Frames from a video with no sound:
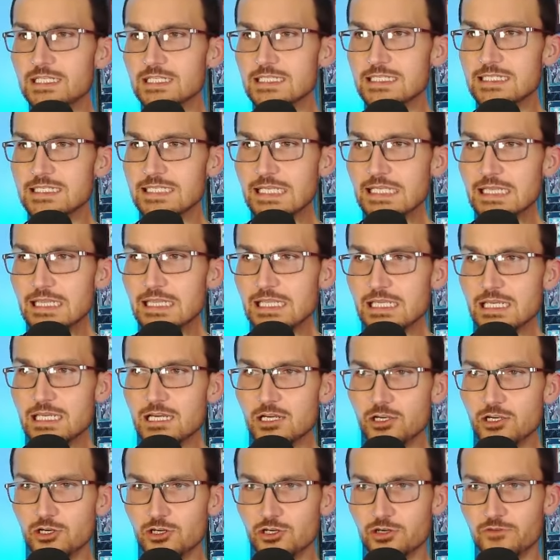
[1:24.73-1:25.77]
Cynthia
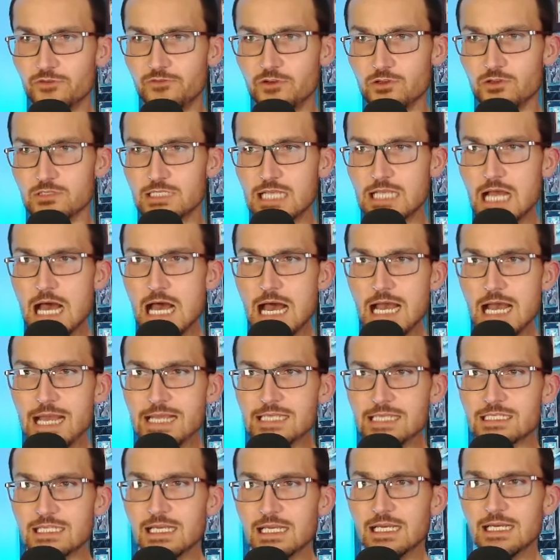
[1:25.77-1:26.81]
Erivo's
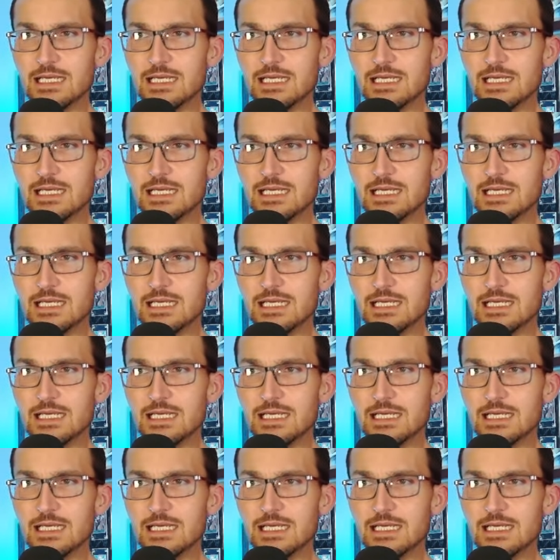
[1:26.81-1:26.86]
eyes